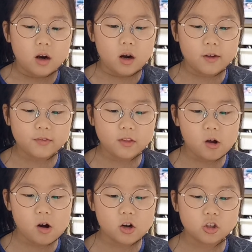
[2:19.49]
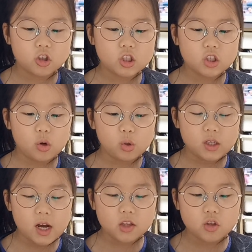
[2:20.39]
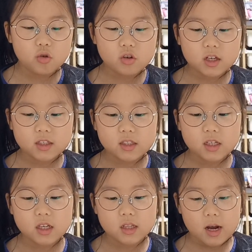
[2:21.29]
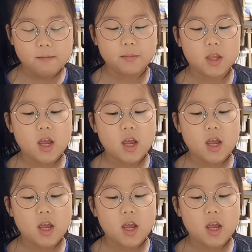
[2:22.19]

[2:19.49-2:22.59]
enlarged so that you can see them,